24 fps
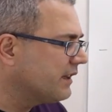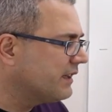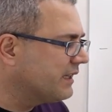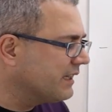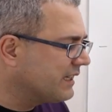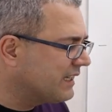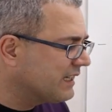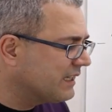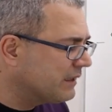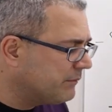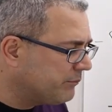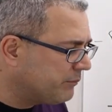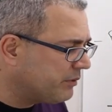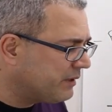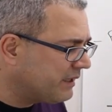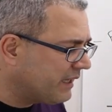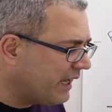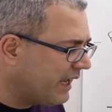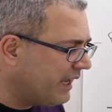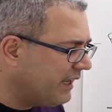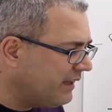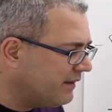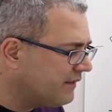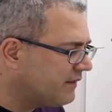the
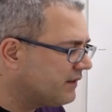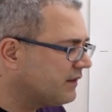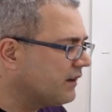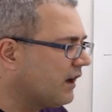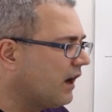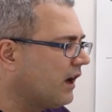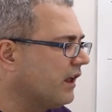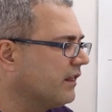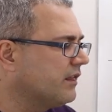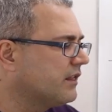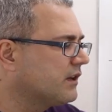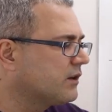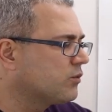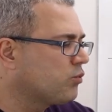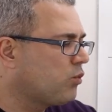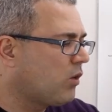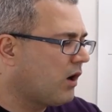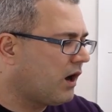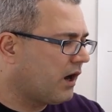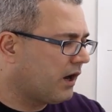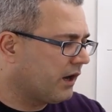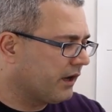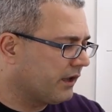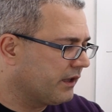complaint under
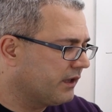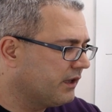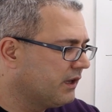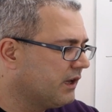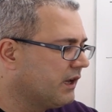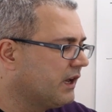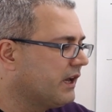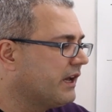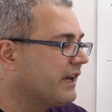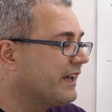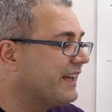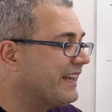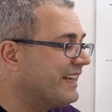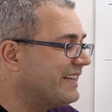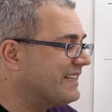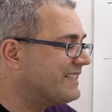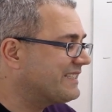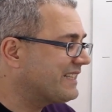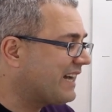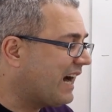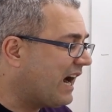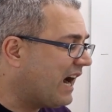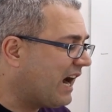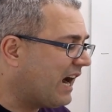y
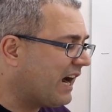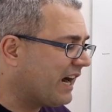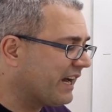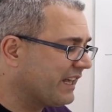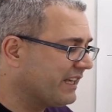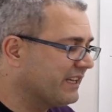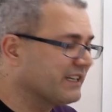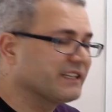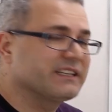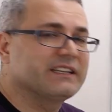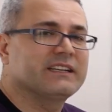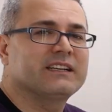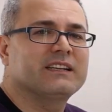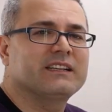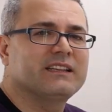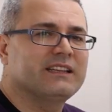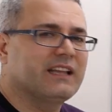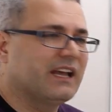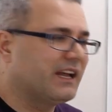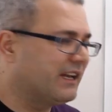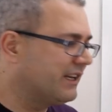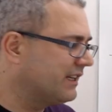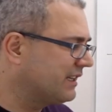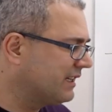is higher
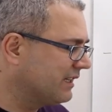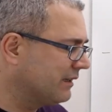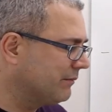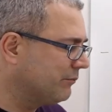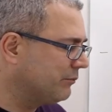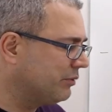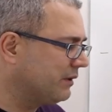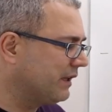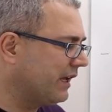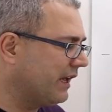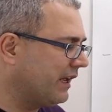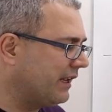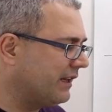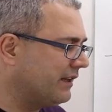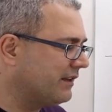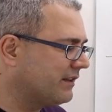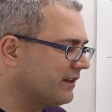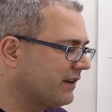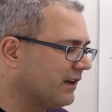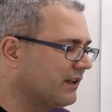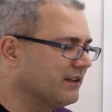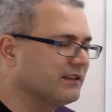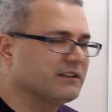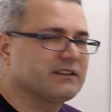than
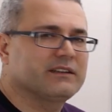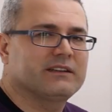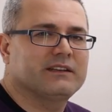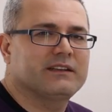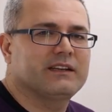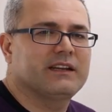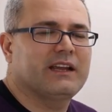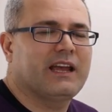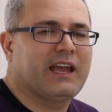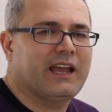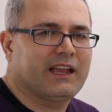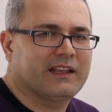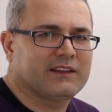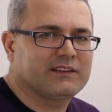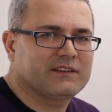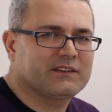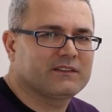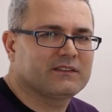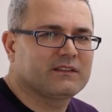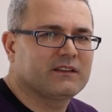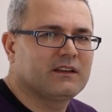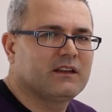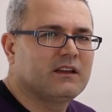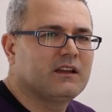complaint under
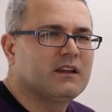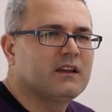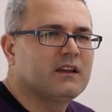x.